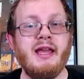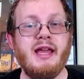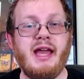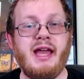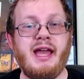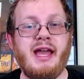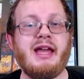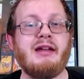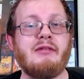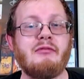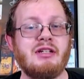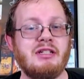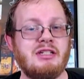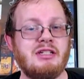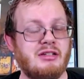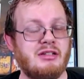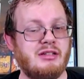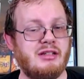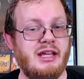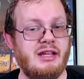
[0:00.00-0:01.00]
And
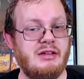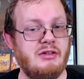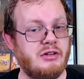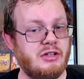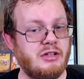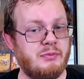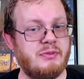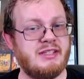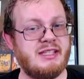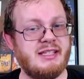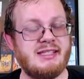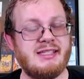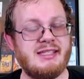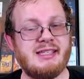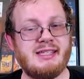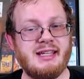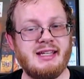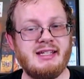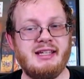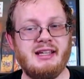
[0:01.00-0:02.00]
Winchell and North presents
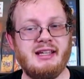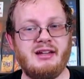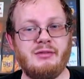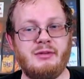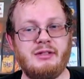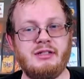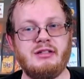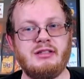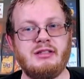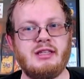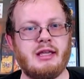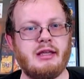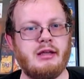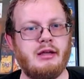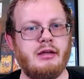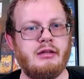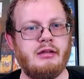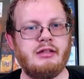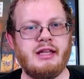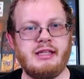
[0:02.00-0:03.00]
this idea, and Winchell's like,
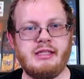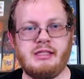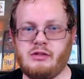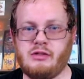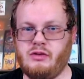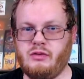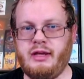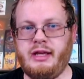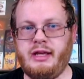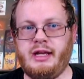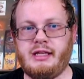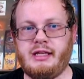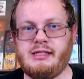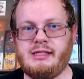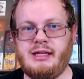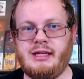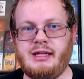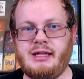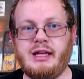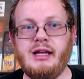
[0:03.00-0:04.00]
"That's a great
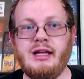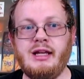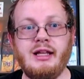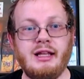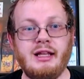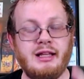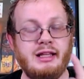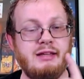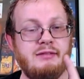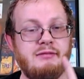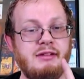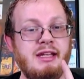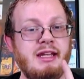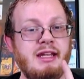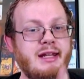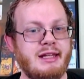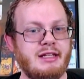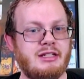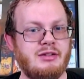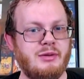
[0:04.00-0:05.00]
idea. We need
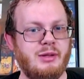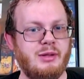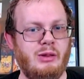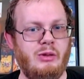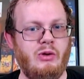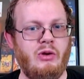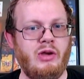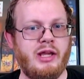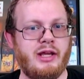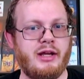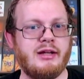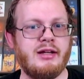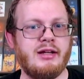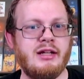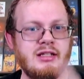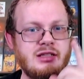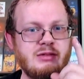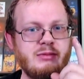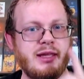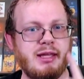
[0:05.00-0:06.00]
to get you a lawyer
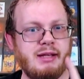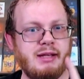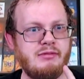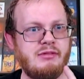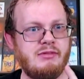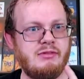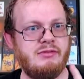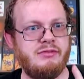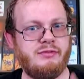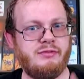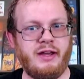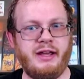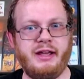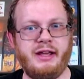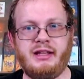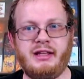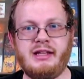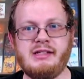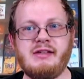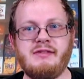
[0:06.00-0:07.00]
so we can
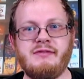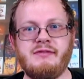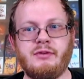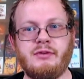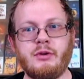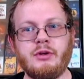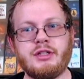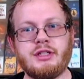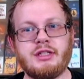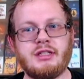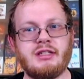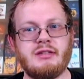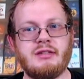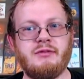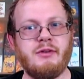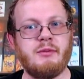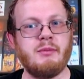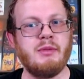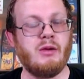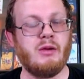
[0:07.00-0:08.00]
file a divorce
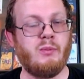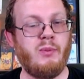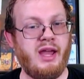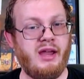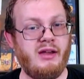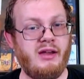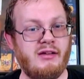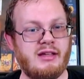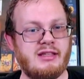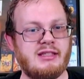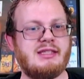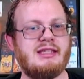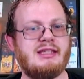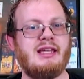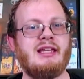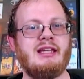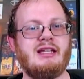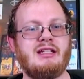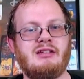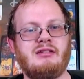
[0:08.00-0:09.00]
from your parents
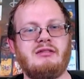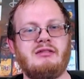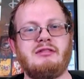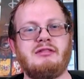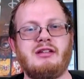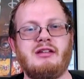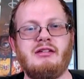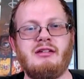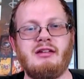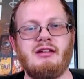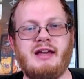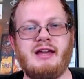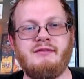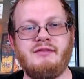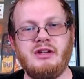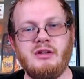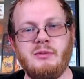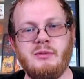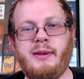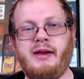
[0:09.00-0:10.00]
and get you so you can have
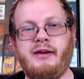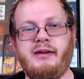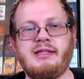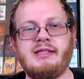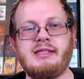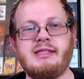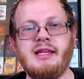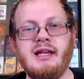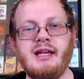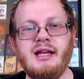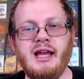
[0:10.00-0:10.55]
new parents."